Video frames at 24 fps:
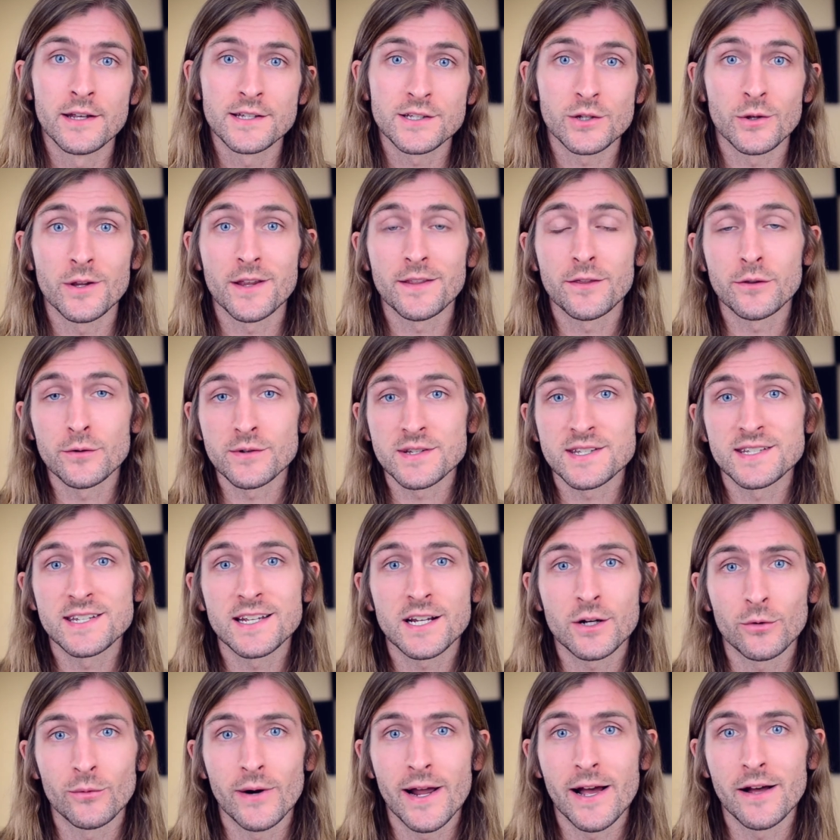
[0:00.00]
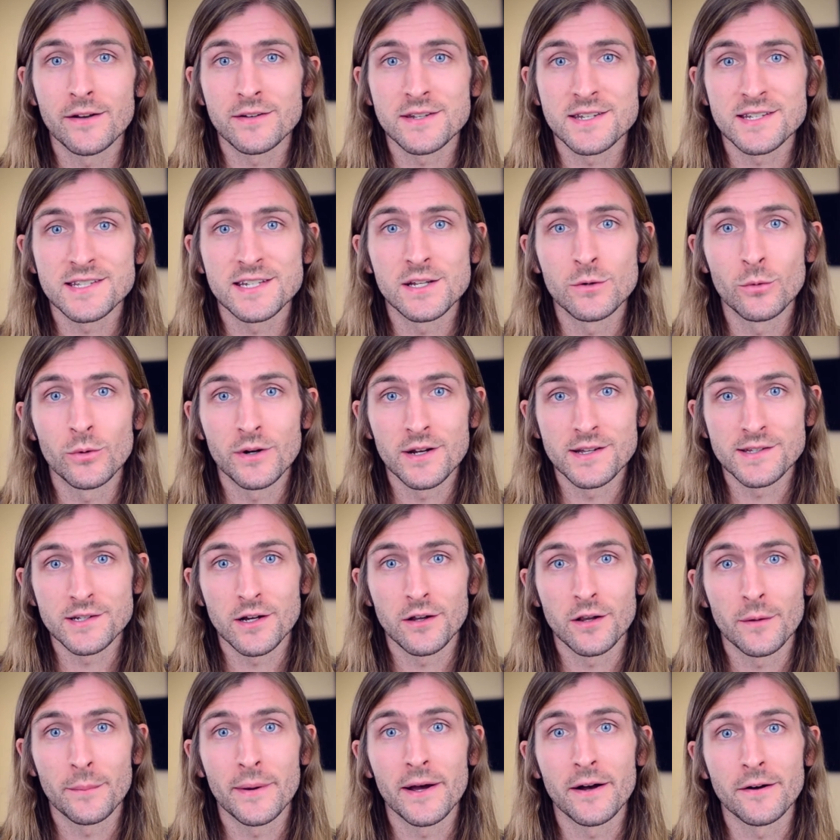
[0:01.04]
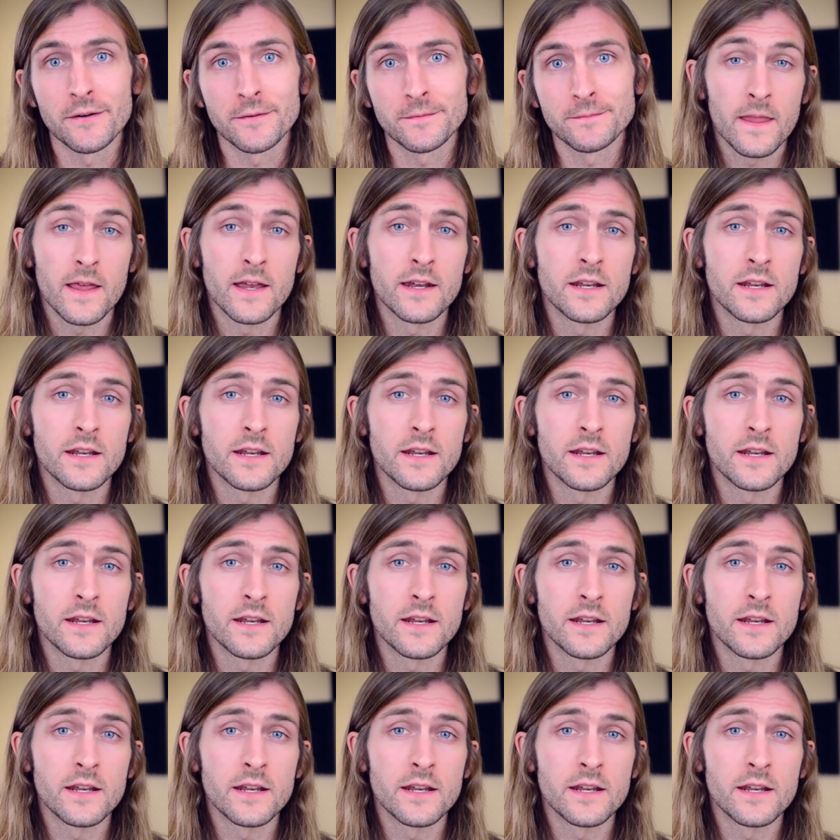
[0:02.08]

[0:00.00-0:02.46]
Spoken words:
so that they'll stick around to see what it's all about.